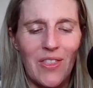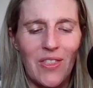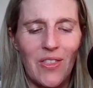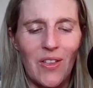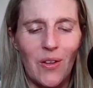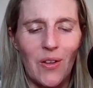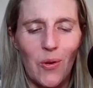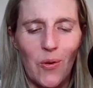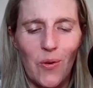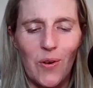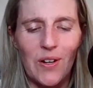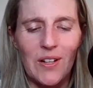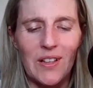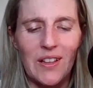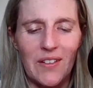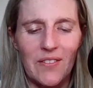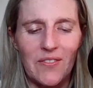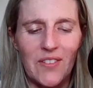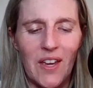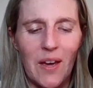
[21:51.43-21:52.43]
The Lord
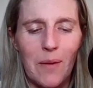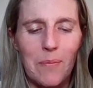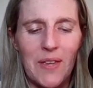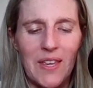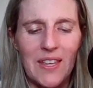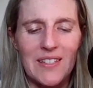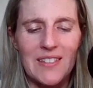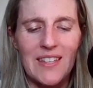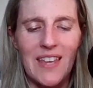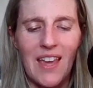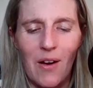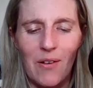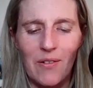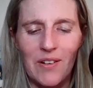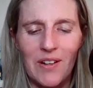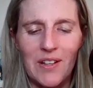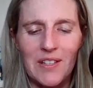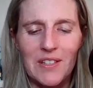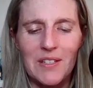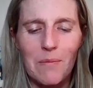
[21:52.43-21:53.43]
lift up his
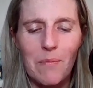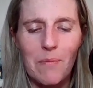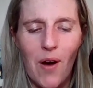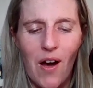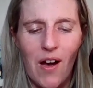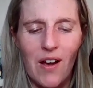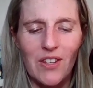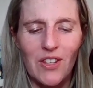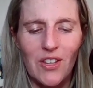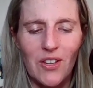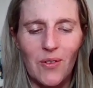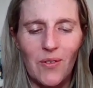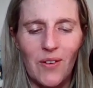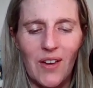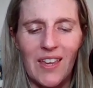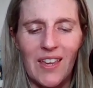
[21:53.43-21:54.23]
countenance upon you